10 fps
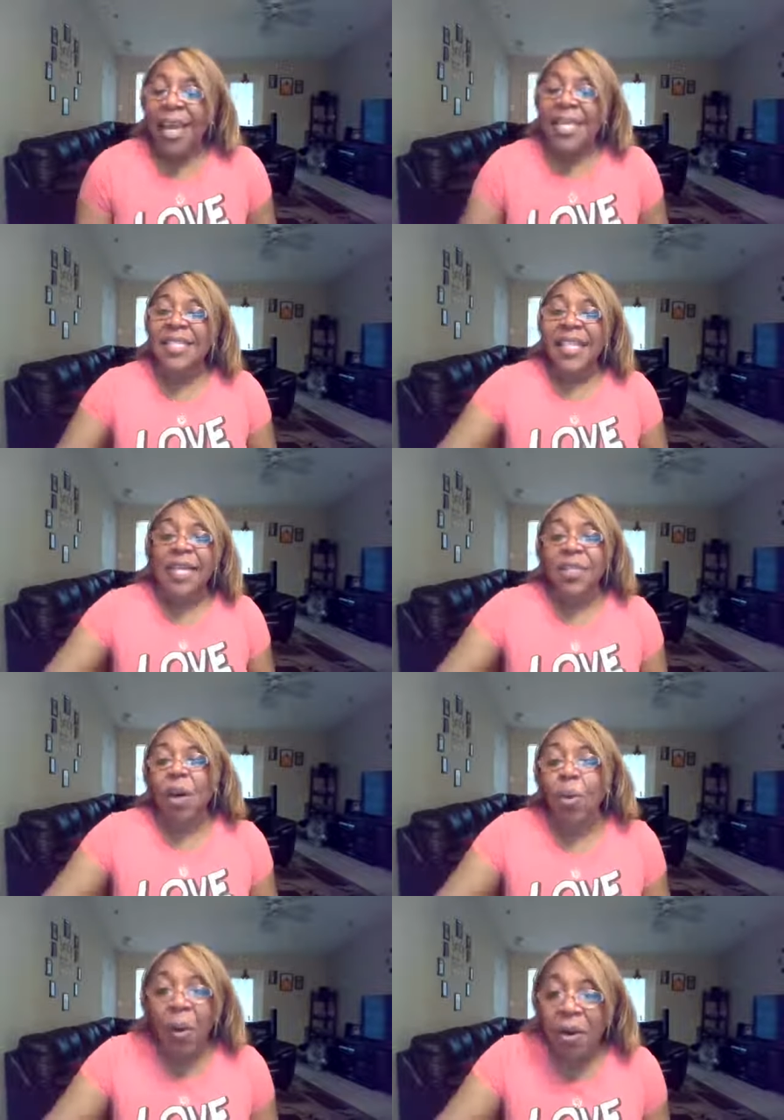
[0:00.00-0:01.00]
He sends
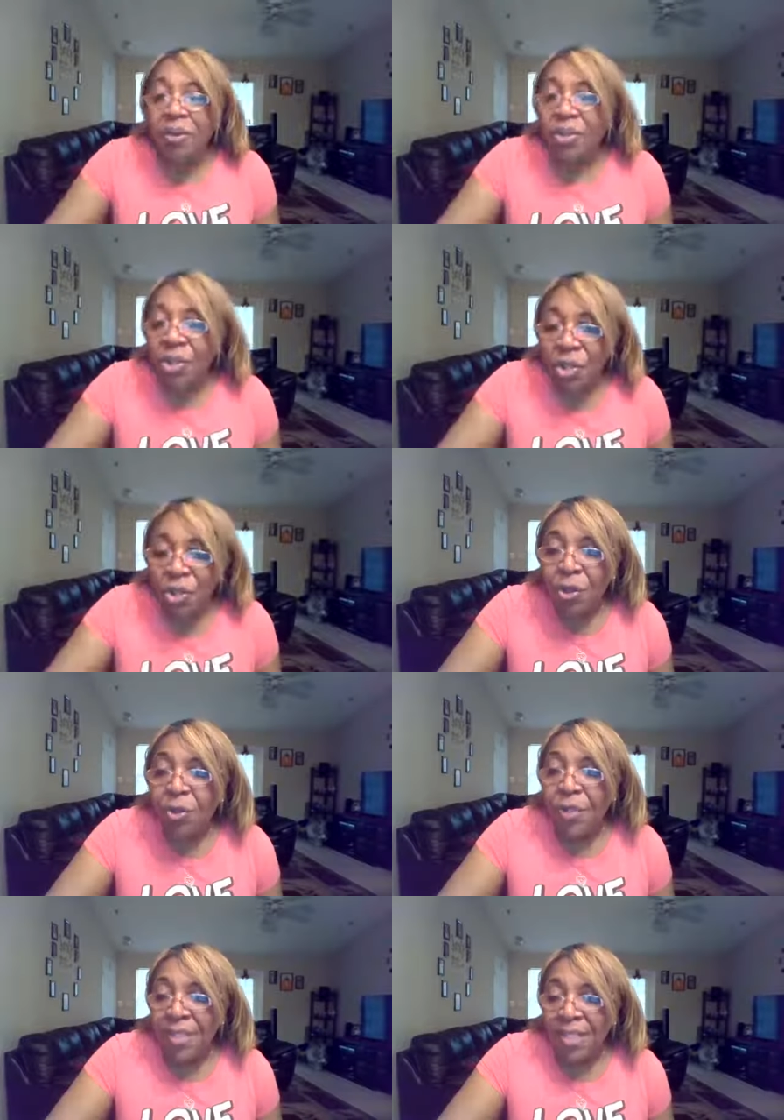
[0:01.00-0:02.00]
a word to
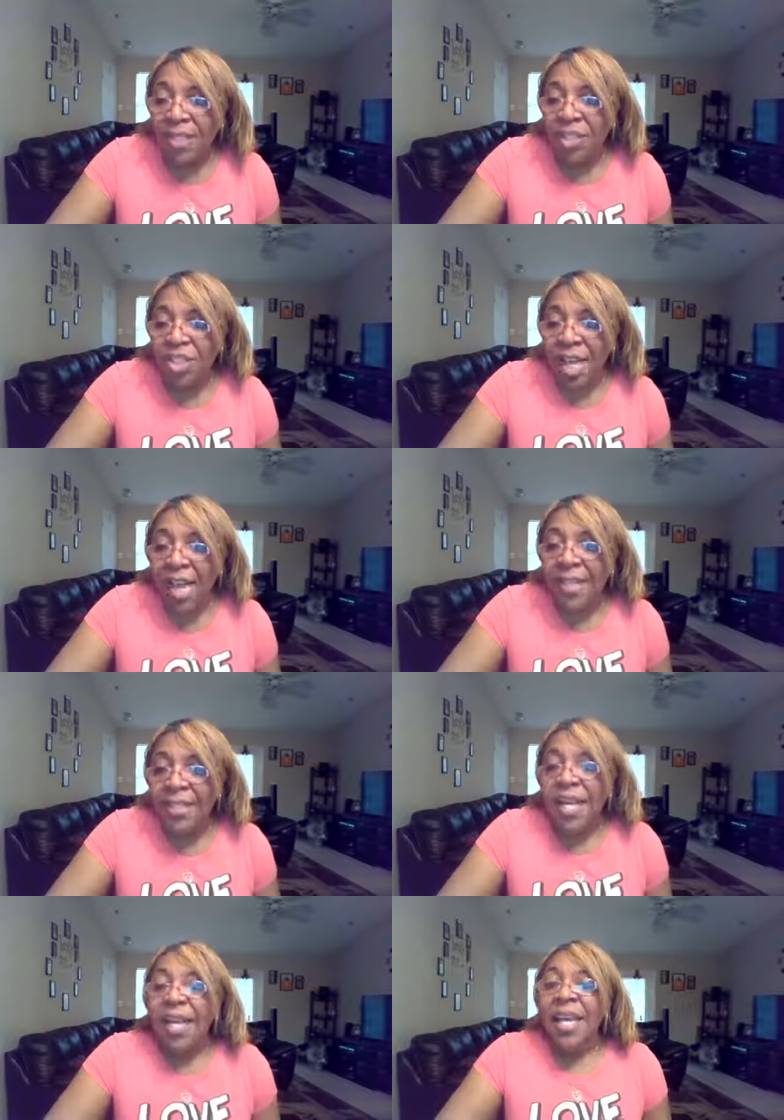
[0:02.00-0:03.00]
you, Sister
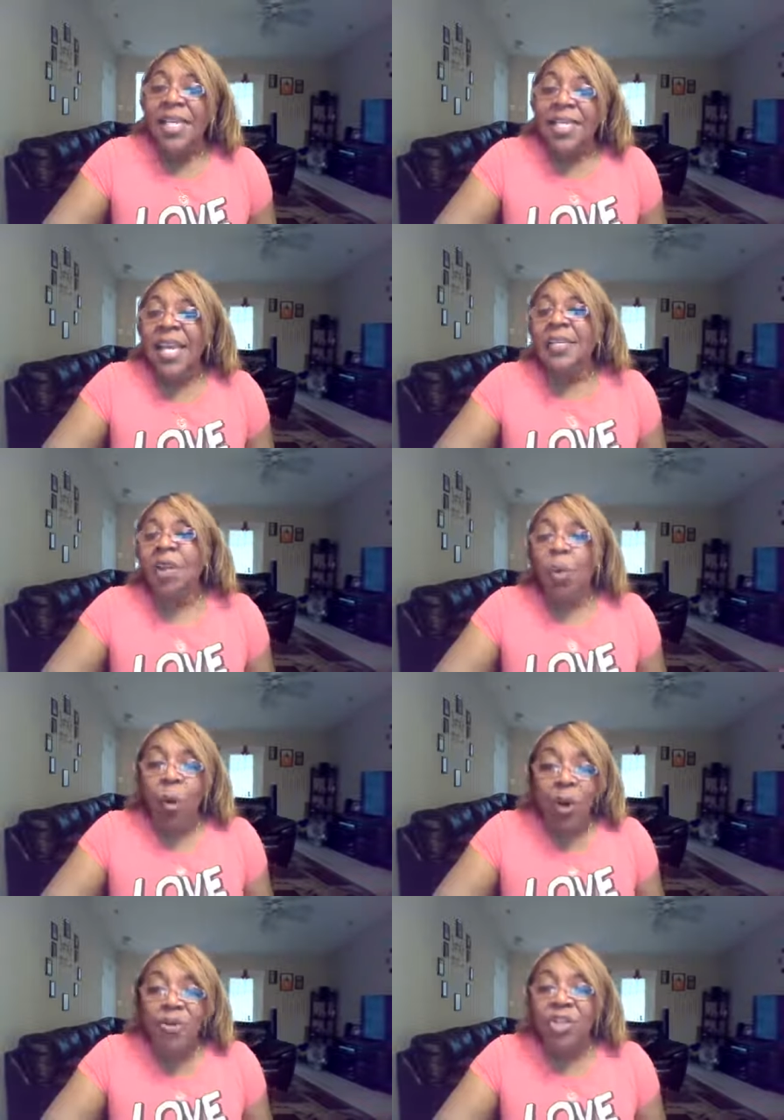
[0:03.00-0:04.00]
Janice. He sends a
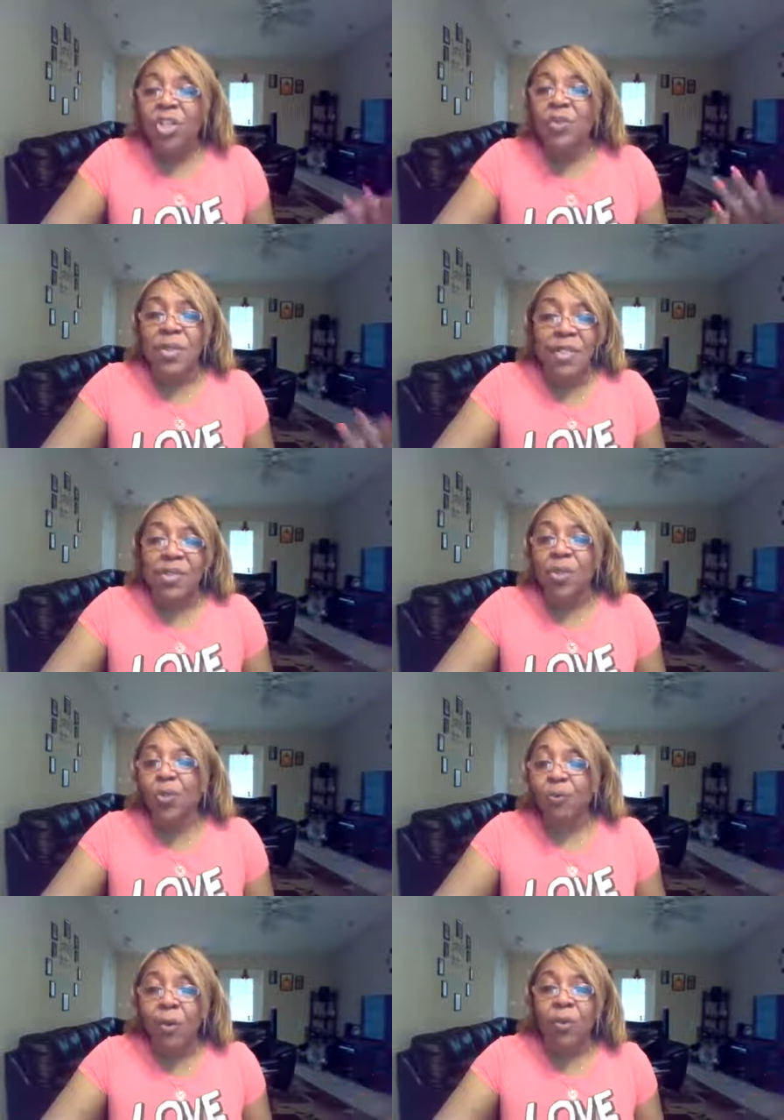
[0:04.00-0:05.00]
word to you, Sister
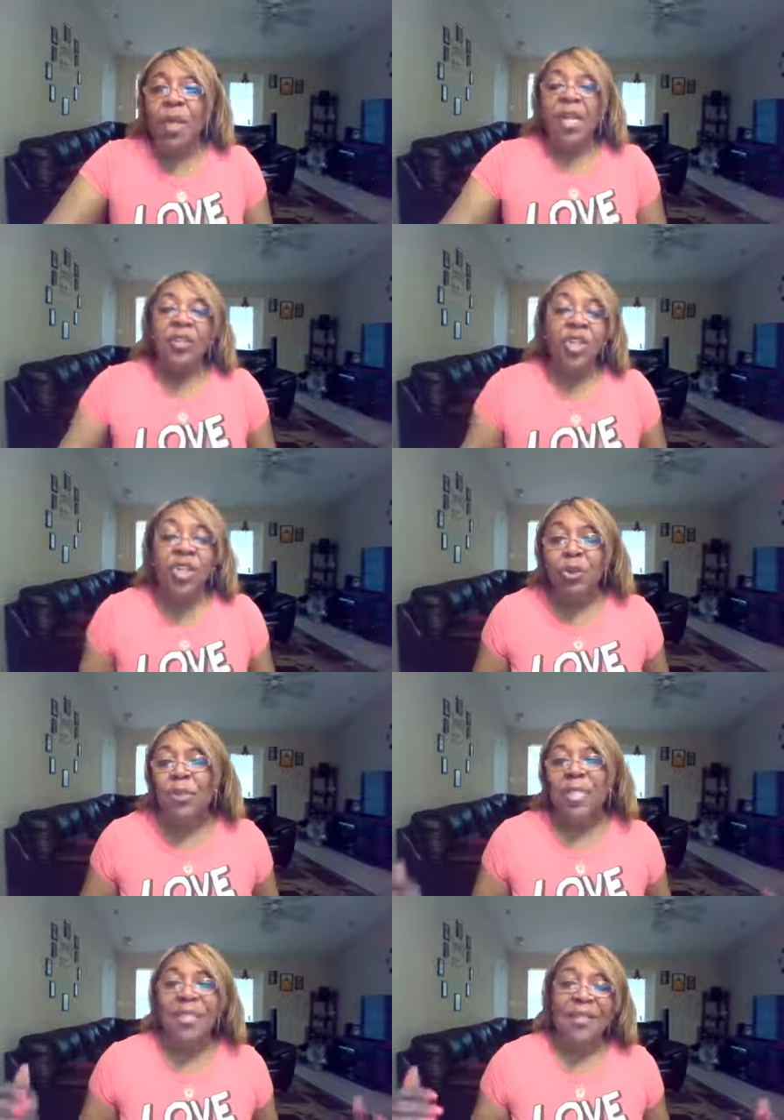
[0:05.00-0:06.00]
Ruth, to you,
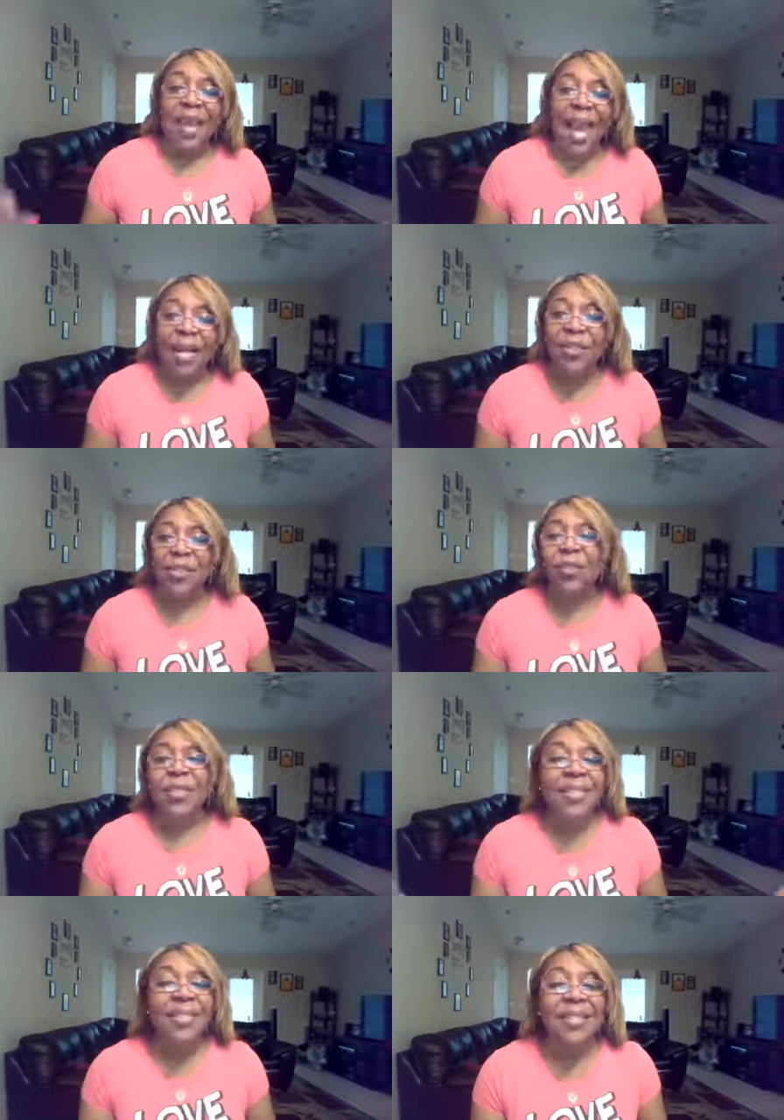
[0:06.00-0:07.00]
Sister Esther,
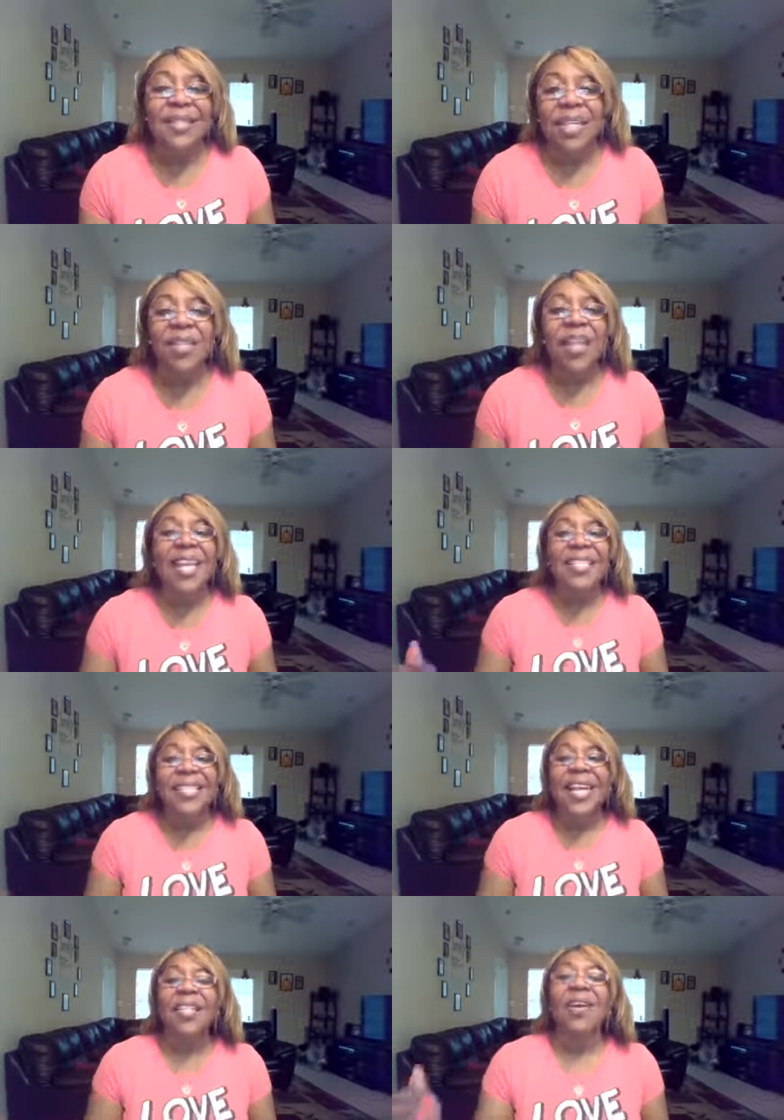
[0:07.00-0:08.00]
Sister Cynthia. He
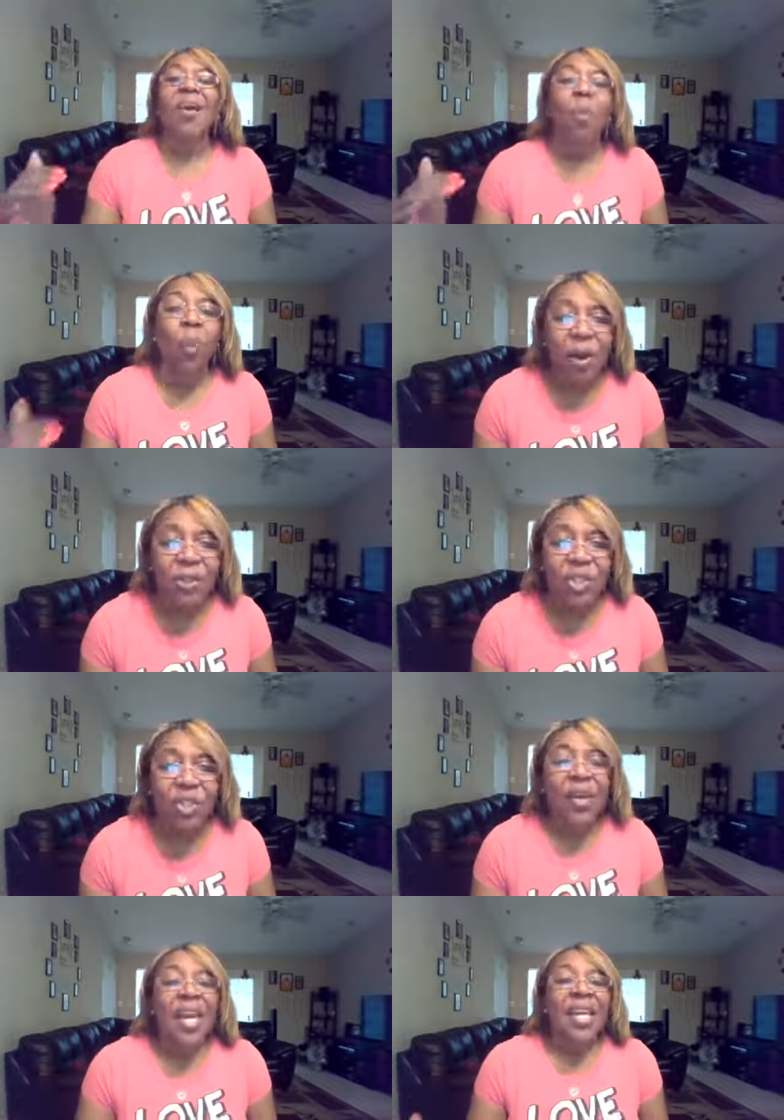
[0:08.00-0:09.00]
sends a word
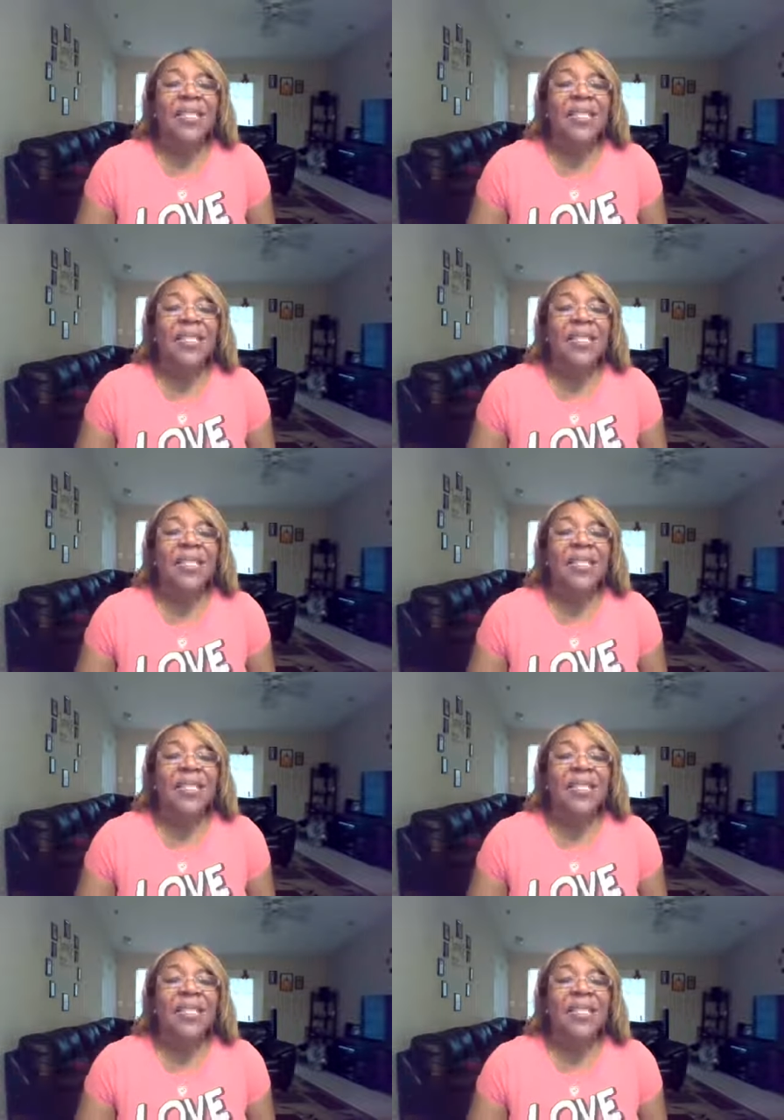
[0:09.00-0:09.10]
to you.